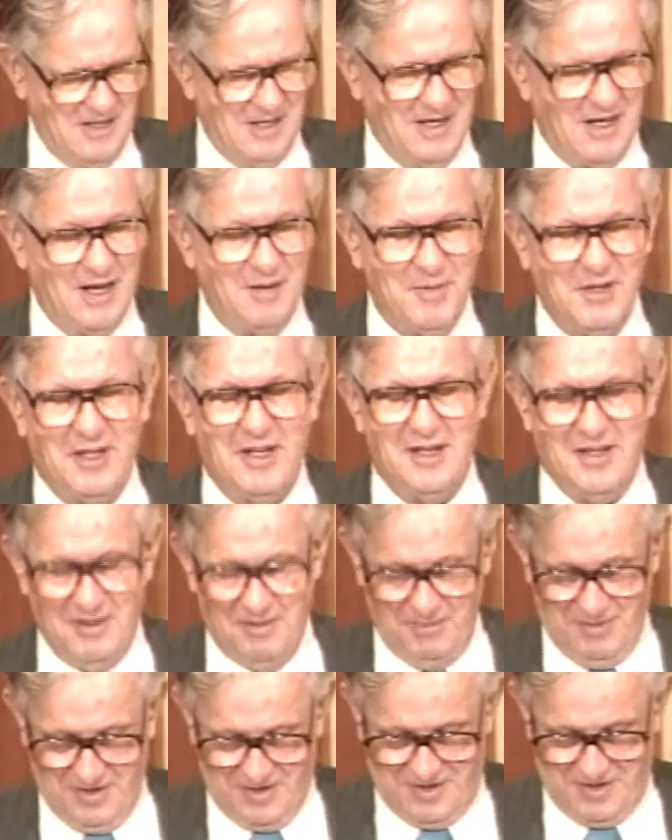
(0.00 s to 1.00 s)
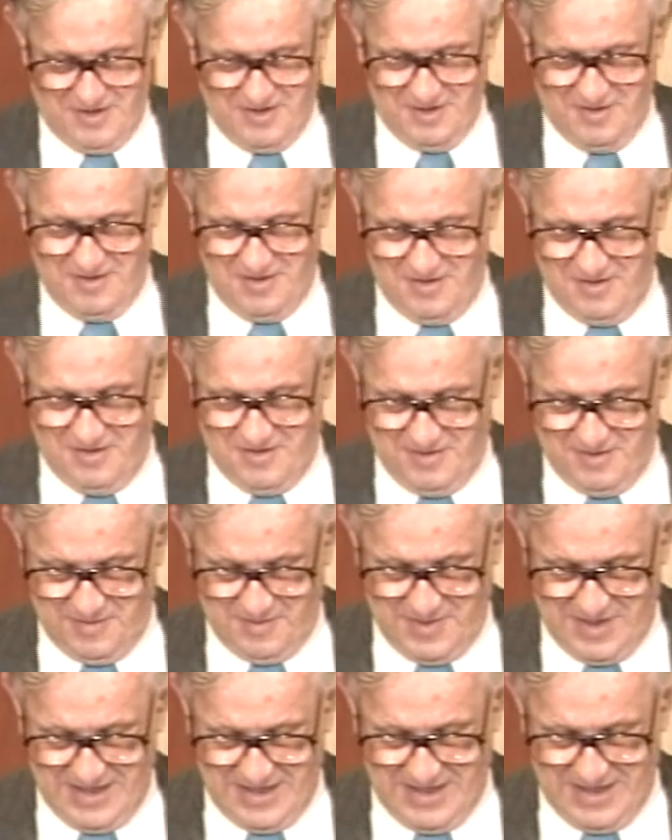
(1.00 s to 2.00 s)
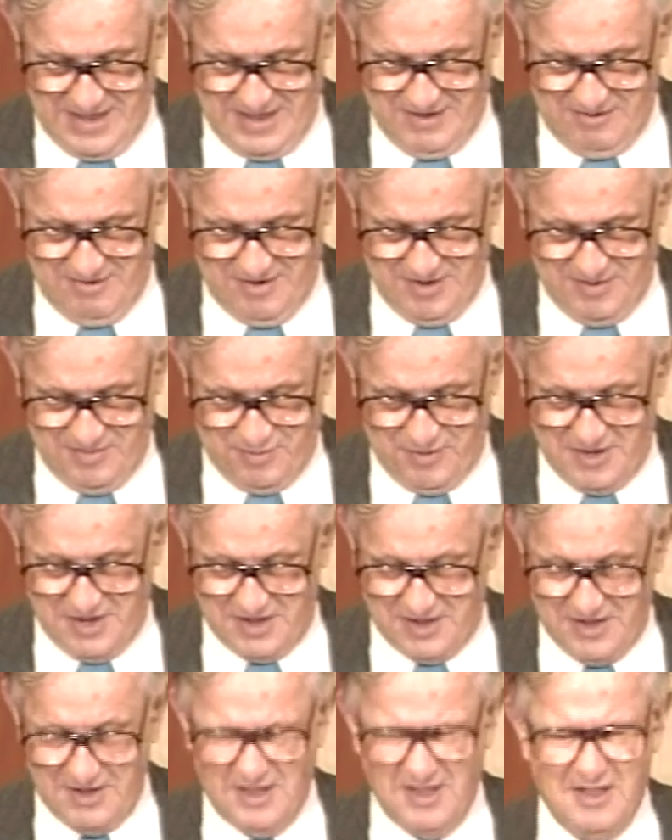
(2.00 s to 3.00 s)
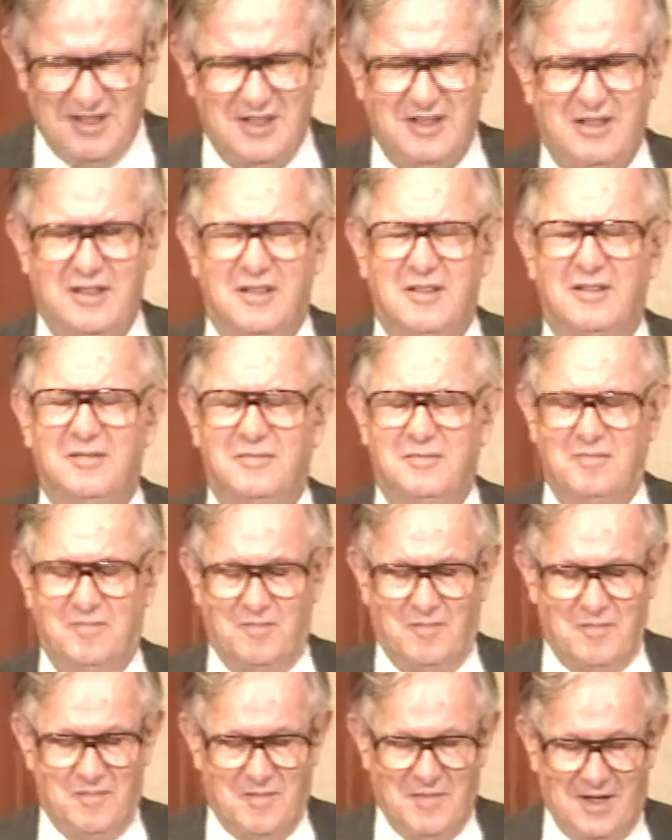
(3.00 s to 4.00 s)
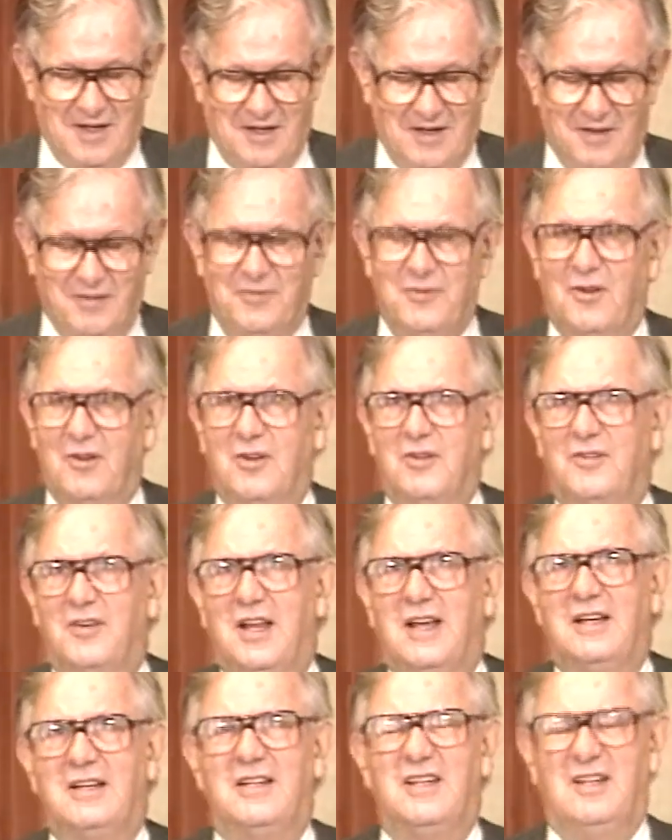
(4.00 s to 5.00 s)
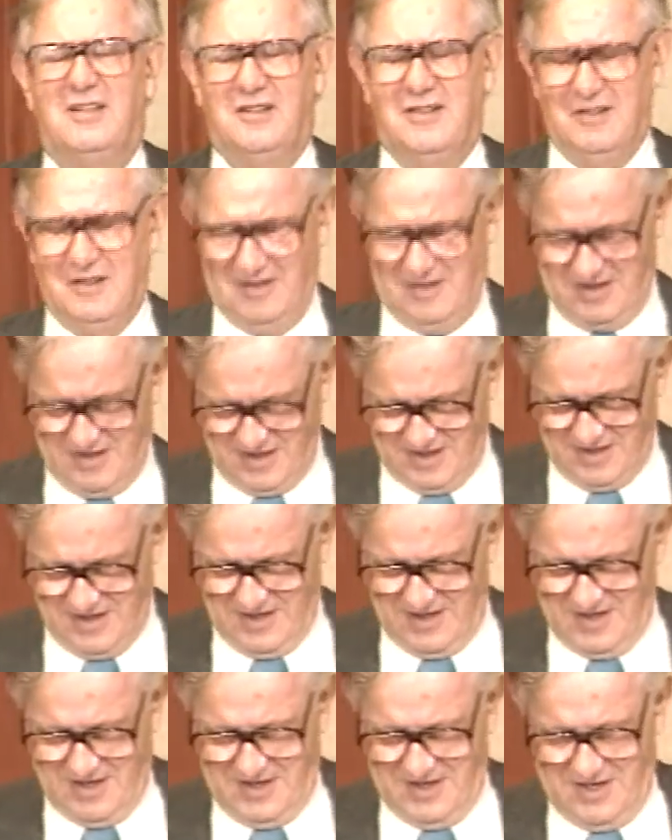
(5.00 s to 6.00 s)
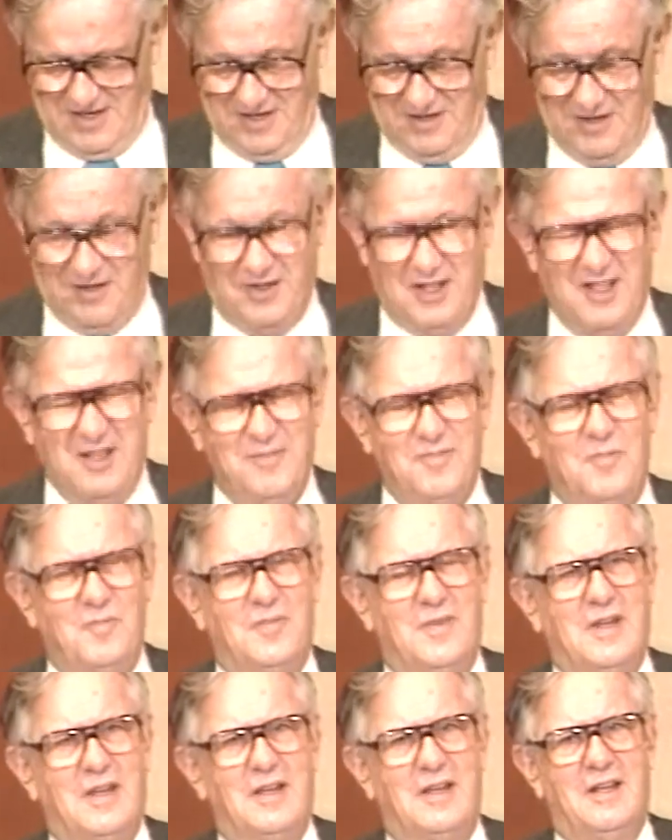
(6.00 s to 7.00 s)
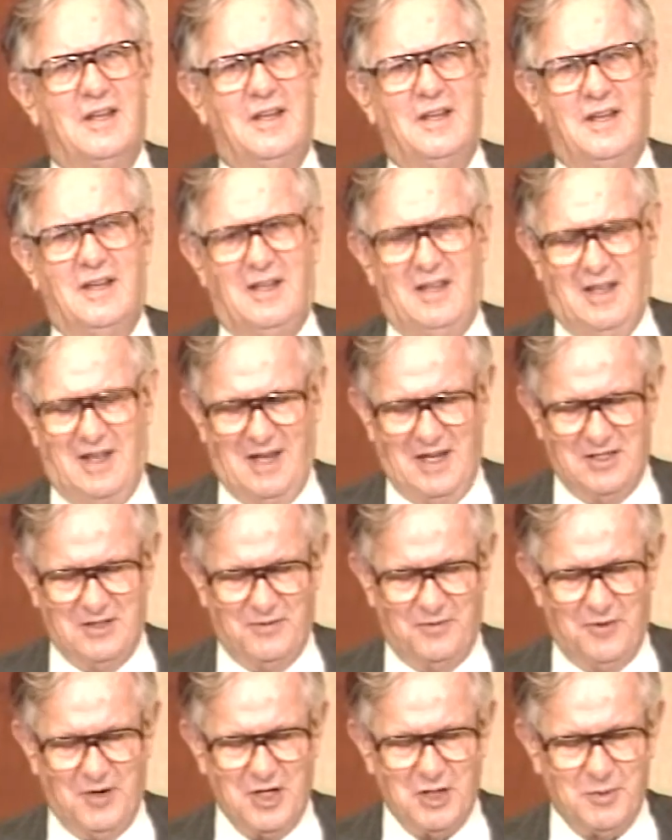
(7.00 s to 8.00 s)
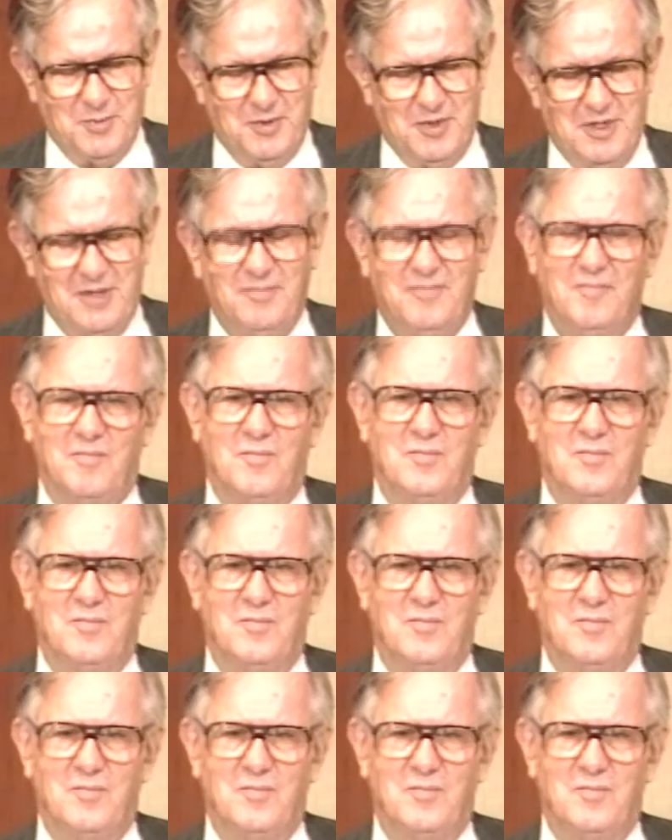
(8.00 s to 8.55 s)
I begin with my entering Princeton in the fall of 1930. As a freshman,